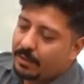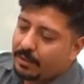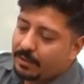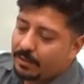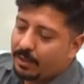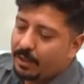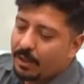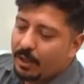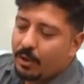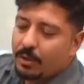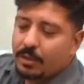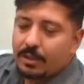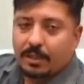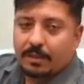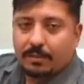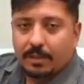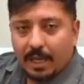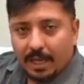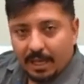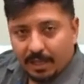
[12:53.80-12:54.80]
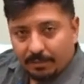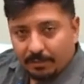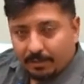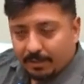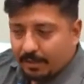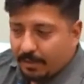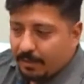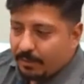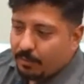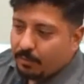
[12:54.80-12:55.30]
Close the valve,
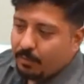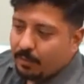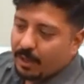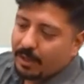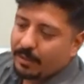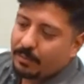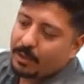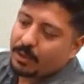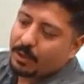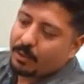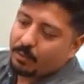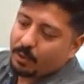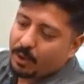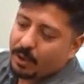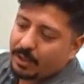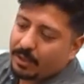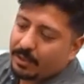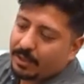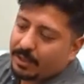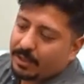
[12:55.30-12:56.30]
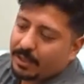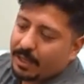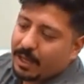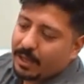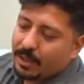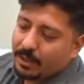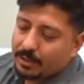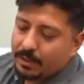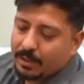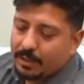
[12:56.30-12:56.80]
wait for the water to
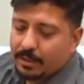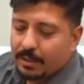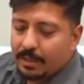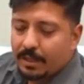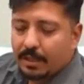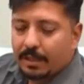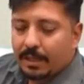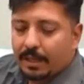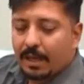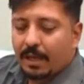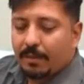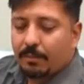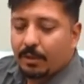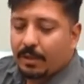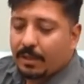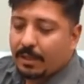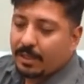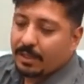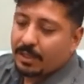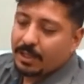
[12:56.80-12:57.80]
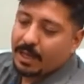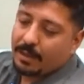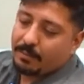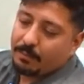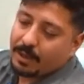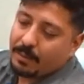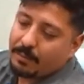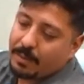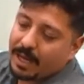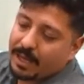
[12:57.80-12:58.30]
settle, and put the
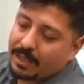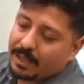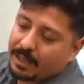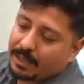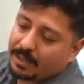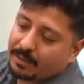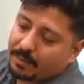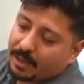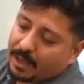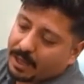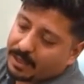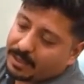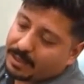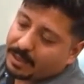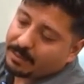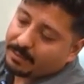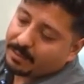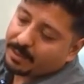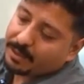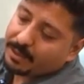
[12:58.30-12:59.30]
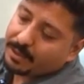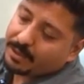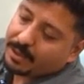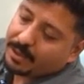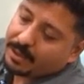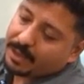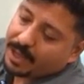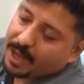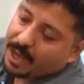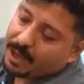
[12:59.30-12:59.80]
chamber back in its place.
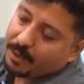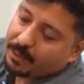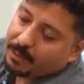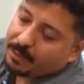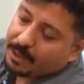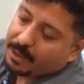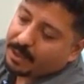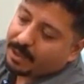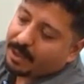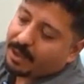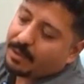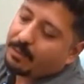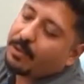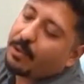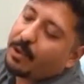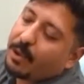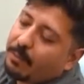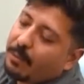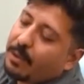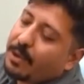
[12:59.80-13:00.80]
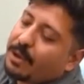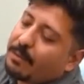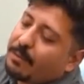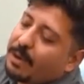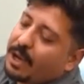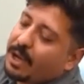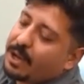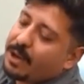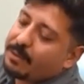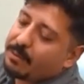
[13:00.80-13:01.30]
Now, if you open the
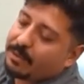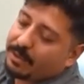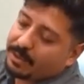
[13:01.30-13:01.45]
valve